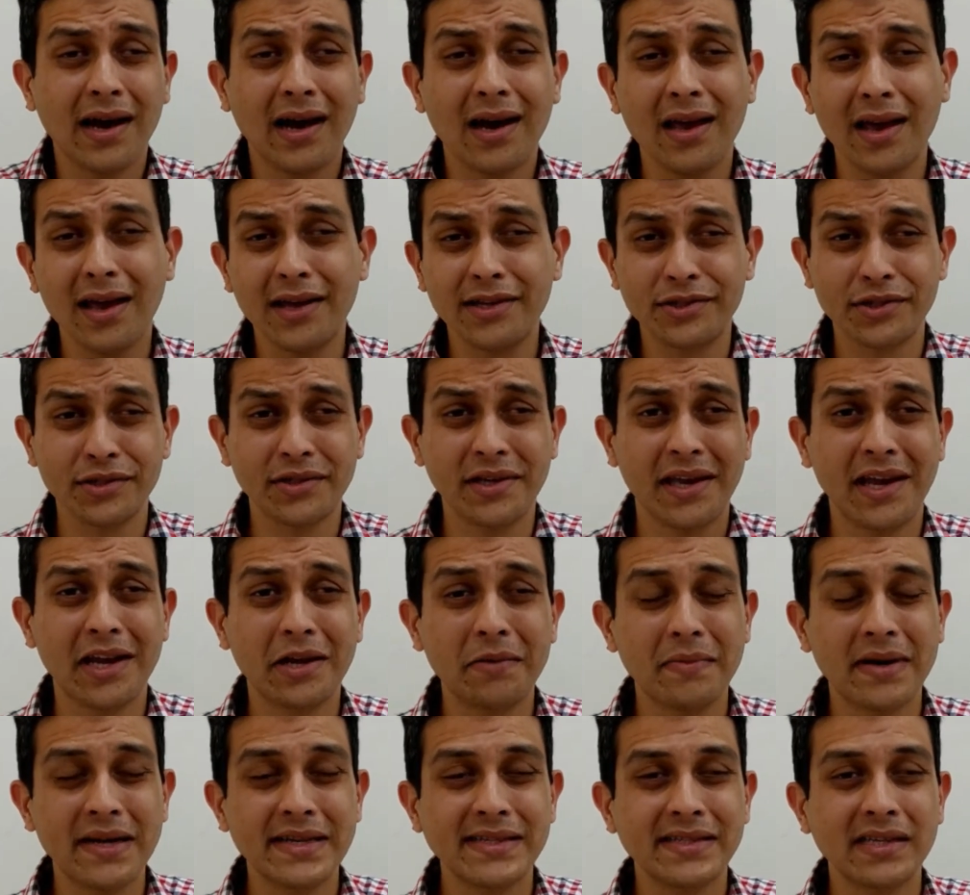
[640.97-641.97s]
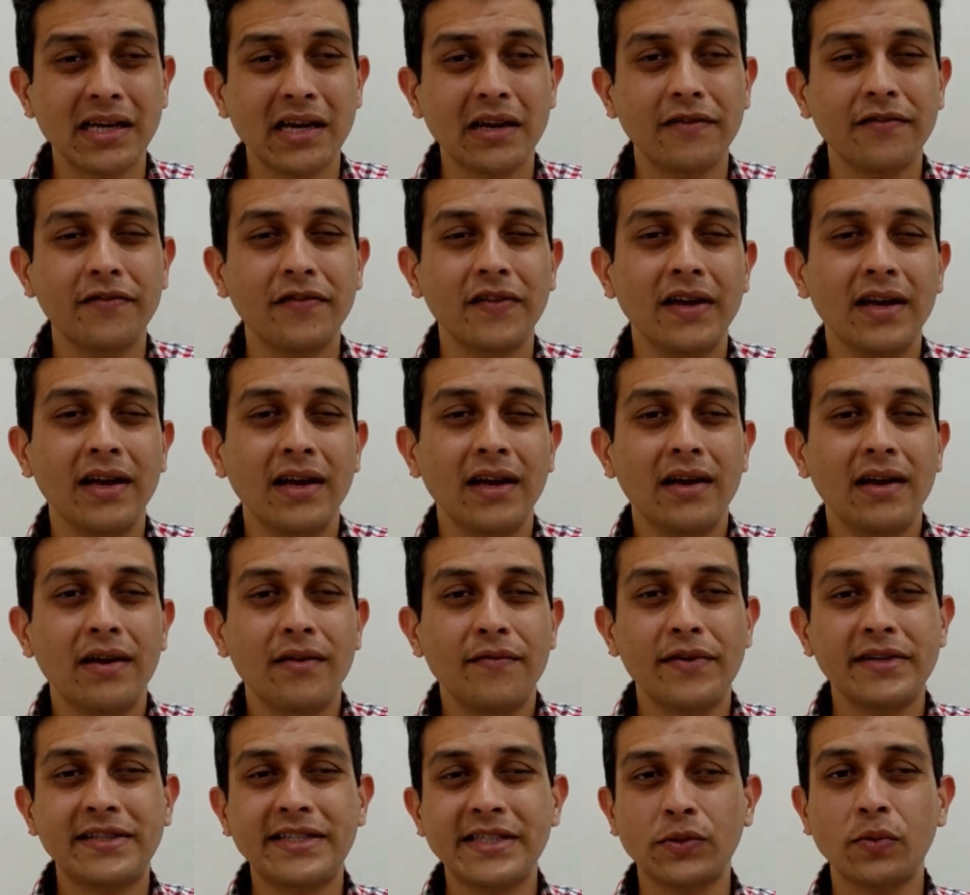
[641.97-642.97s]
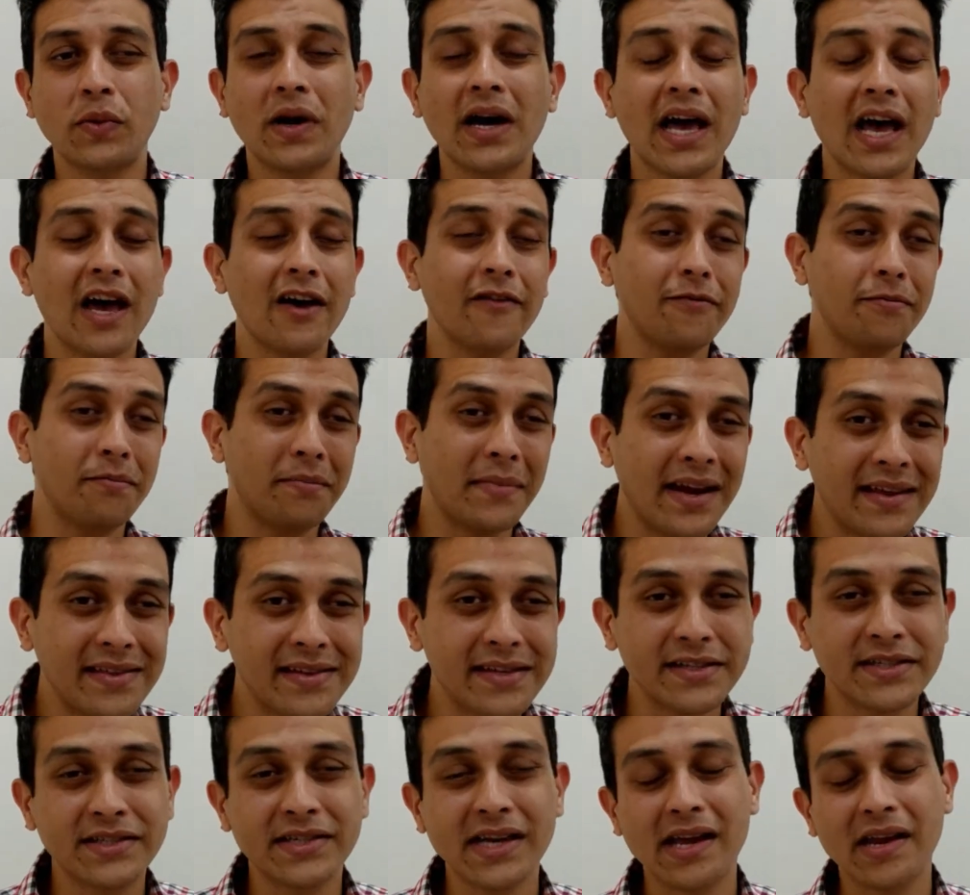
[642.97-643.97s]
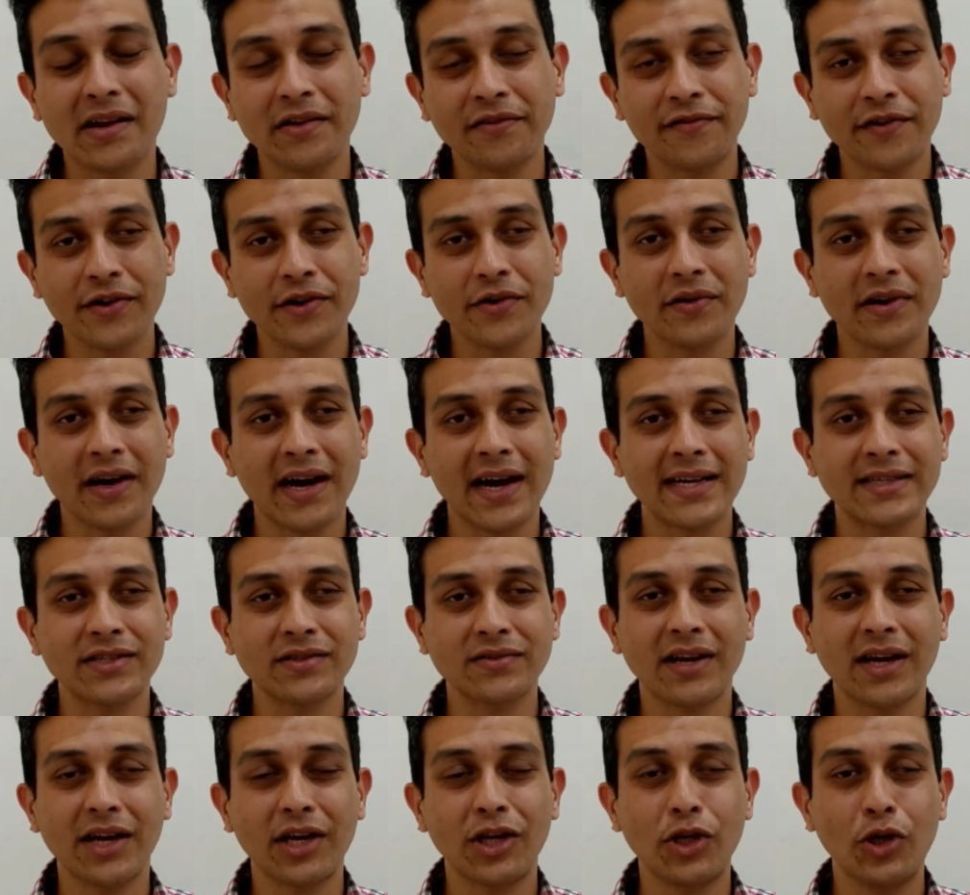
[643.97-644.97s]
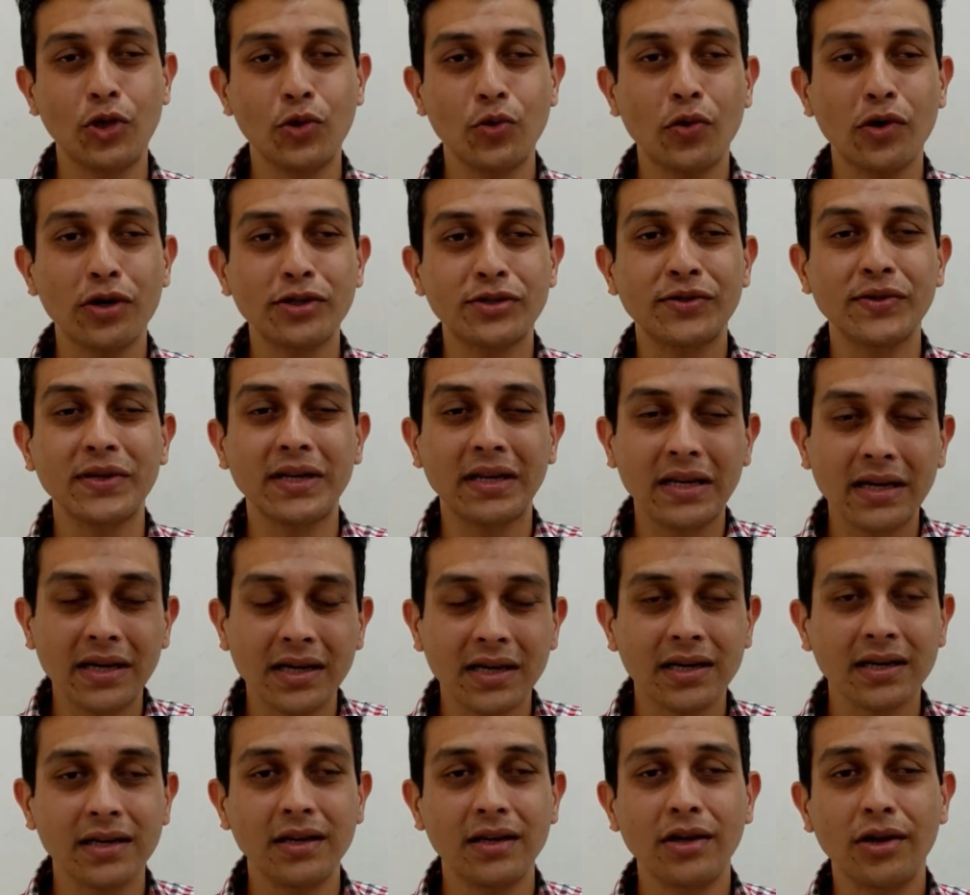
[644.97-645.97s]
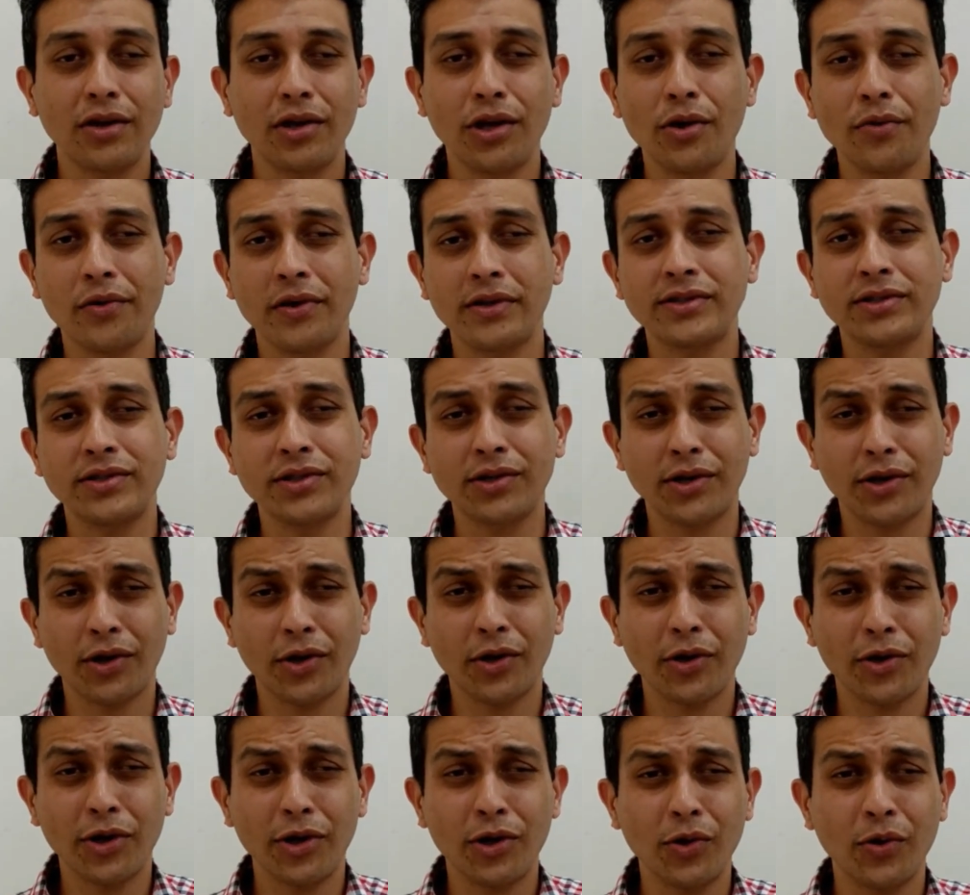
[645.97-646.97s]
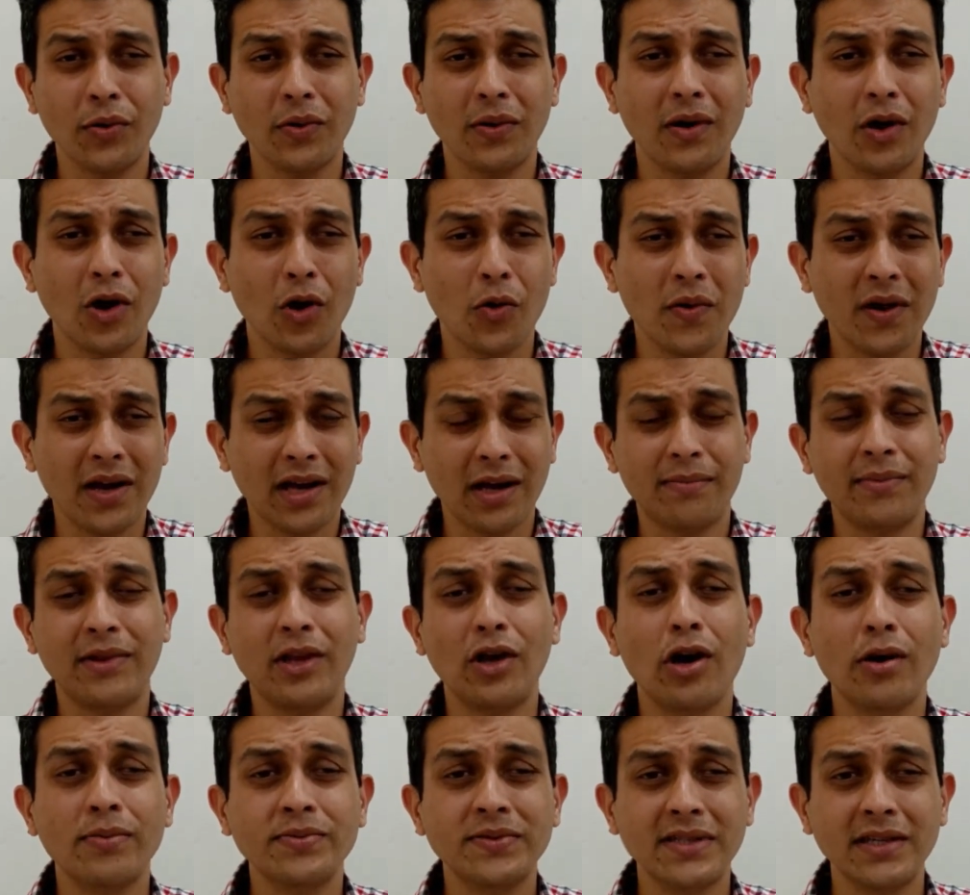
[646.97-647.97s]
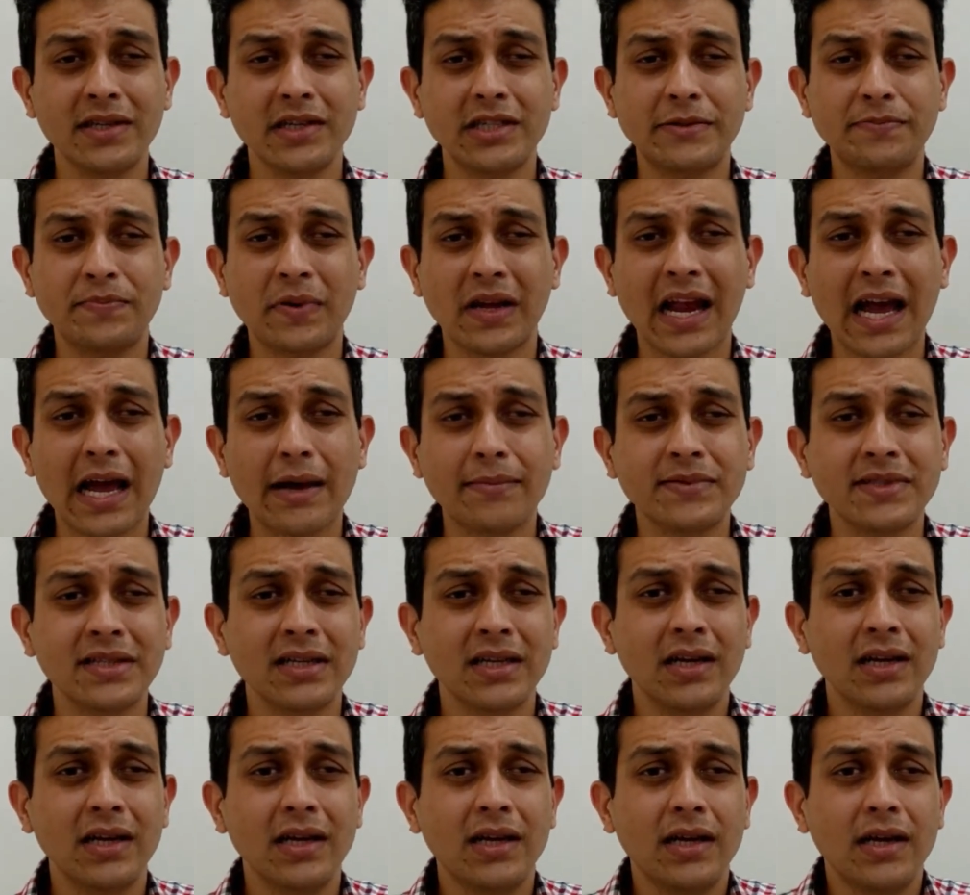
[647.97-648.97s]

I educate myself, which is why I have made this channel for you guys, so that you also learn, you also grow, you overcome the obstacles, perhaps